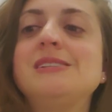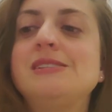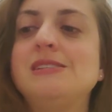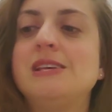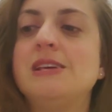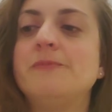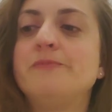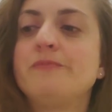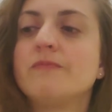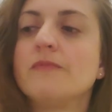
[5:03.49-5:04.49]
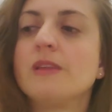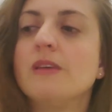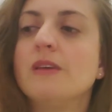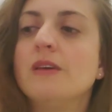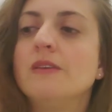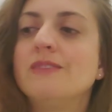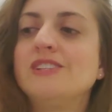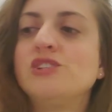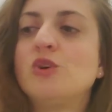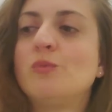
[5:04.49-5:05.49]
is the this
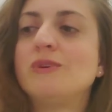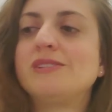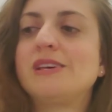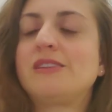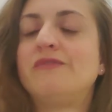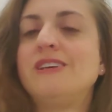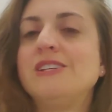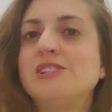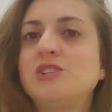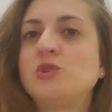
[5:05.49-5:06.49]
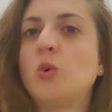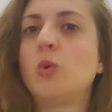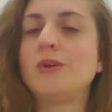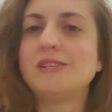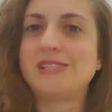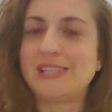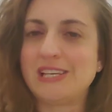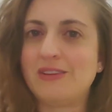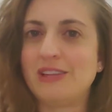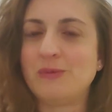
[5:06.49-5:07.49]
is almost like the Venus and Taurus
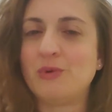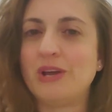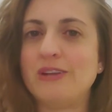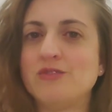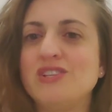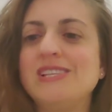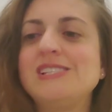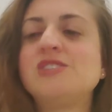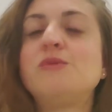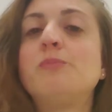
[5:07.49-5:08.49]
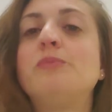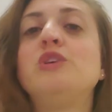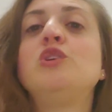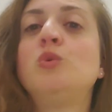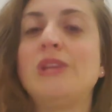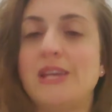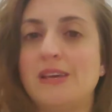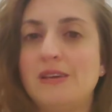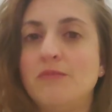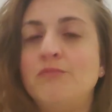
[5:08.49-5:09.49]
Libra energy. This is the
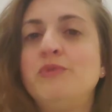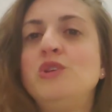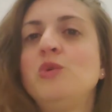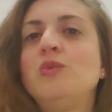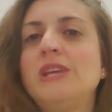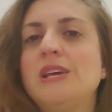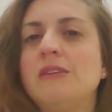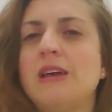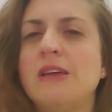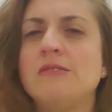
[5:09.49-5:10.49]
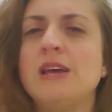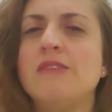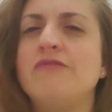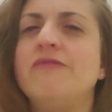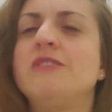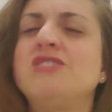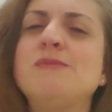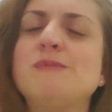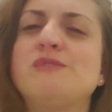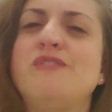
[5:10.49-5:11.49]
beauty, beauty and and and
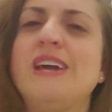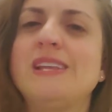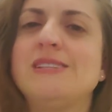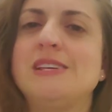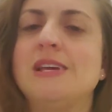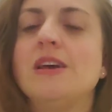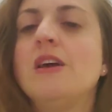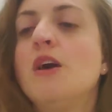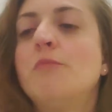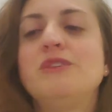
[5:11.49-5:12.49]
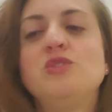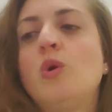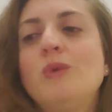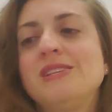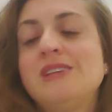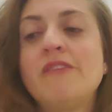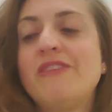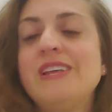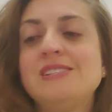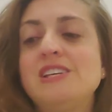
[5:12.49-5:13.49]
sometimes vanity. But no, it's not
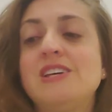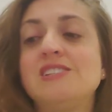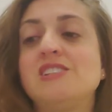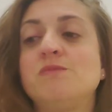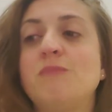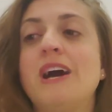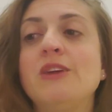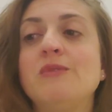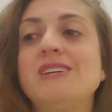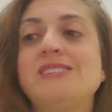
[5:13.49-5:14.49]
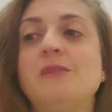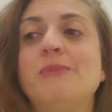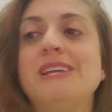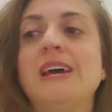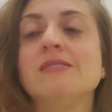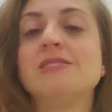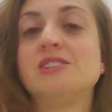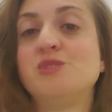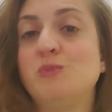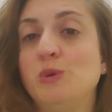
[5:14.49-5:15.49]
vanity because it's admiring somebody
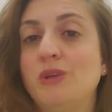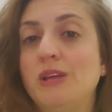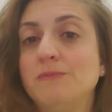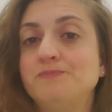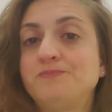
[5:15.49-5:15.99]
else's beauty.